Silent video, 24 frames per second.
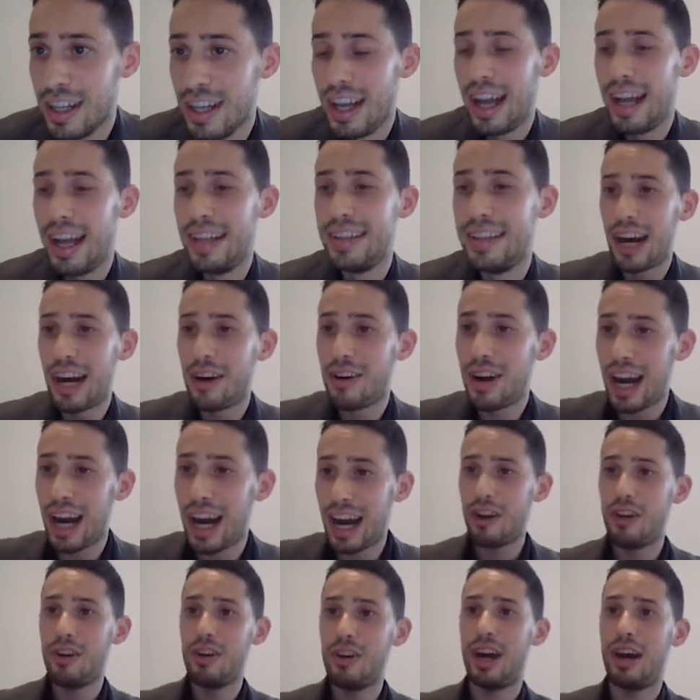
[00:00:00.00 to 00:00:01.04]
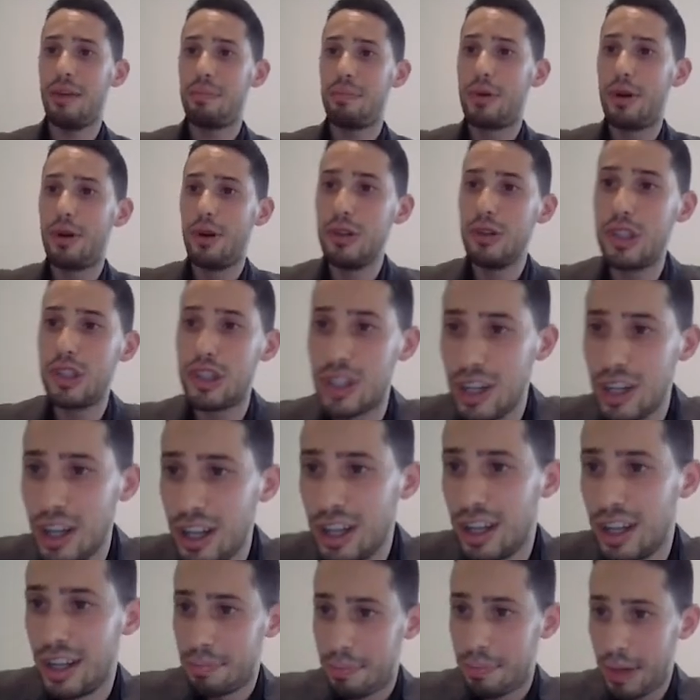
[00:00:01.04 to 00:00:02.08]
And now our approach,
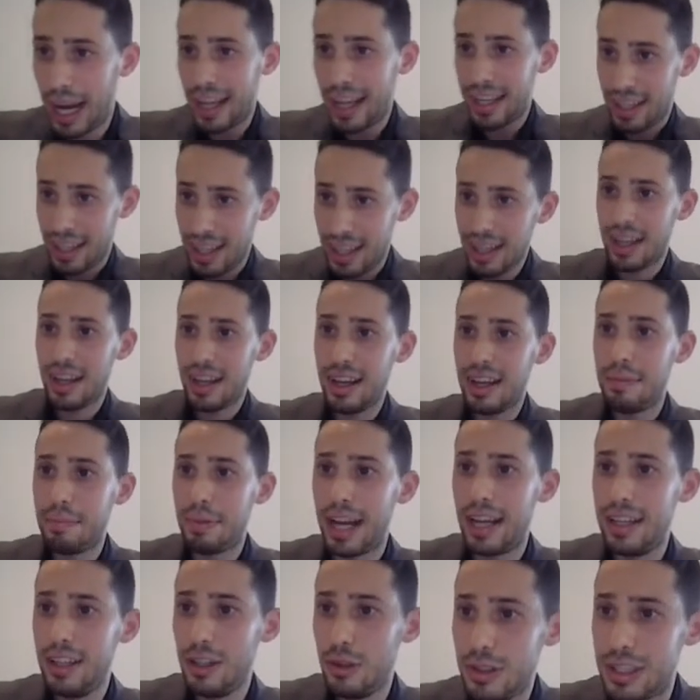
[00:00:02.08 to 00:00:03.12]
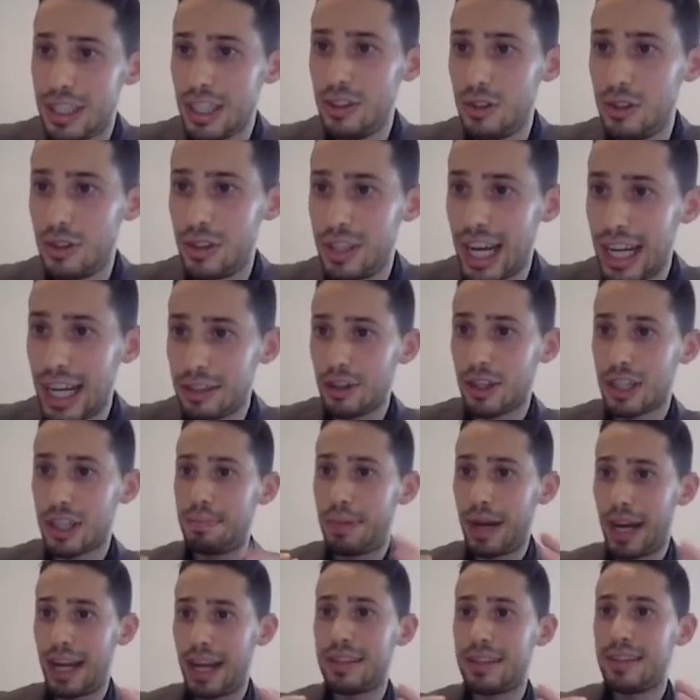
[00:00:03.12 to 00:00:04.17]
by using neural networks,
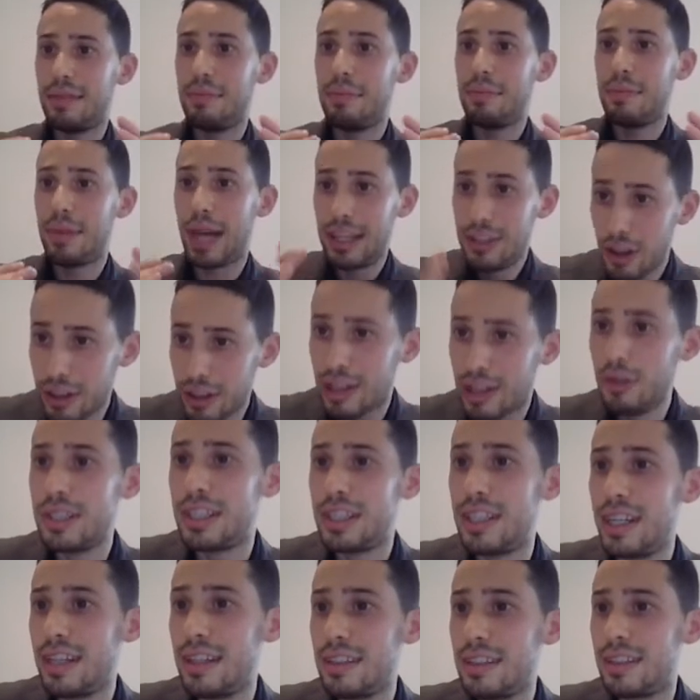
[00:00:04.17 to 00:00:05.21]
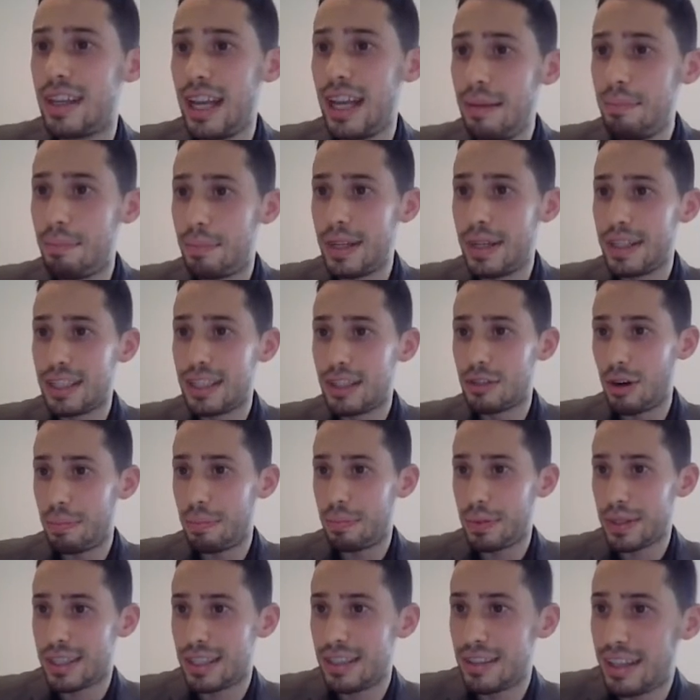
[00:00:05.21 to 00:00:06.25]
but by not losing the implicit
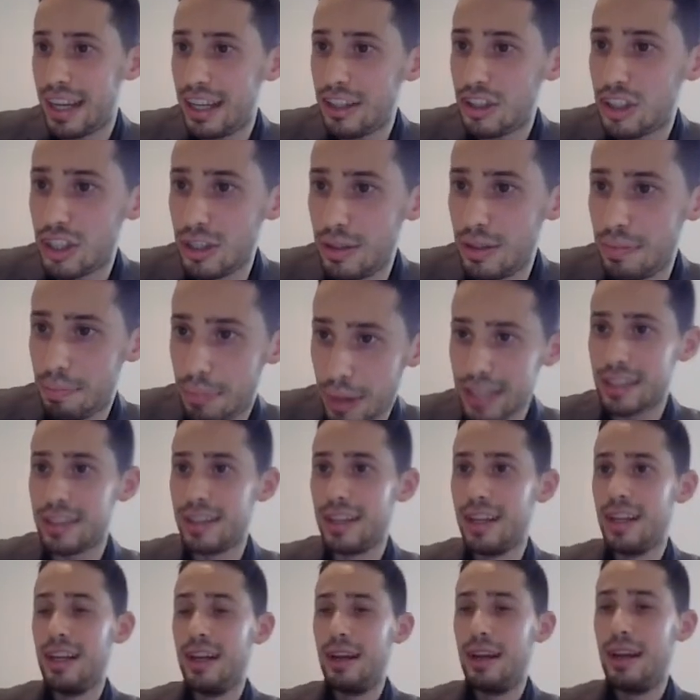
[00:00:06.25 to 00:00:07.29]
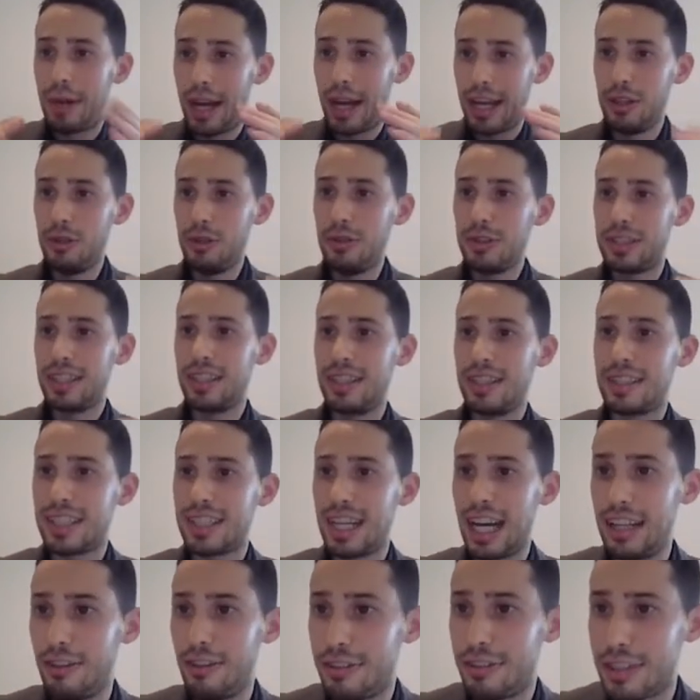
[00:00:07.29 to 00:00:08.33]
representation, but by using this
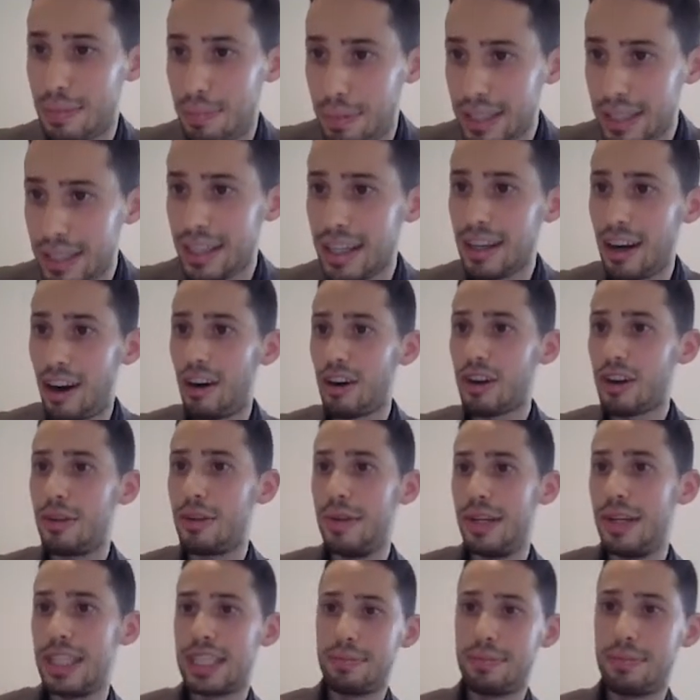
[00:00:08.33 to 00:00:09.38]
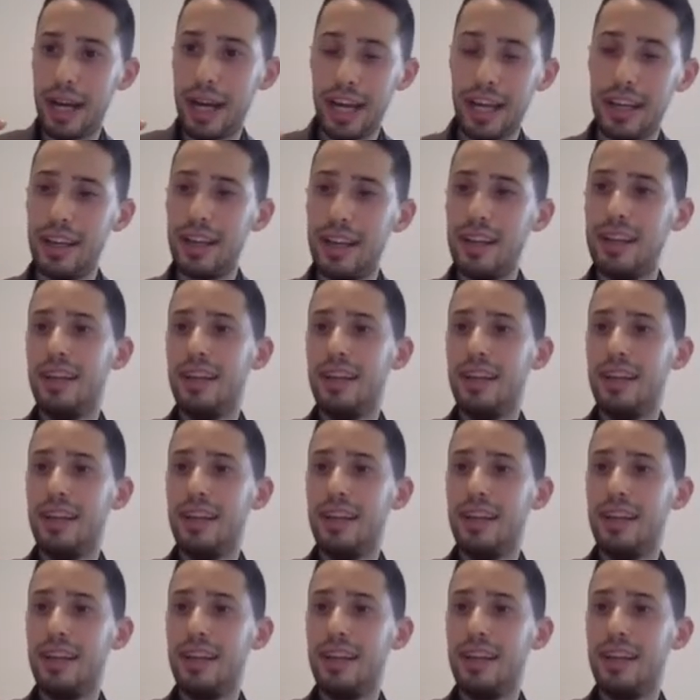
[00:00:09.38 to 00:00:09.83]
kind of splitting arguments, by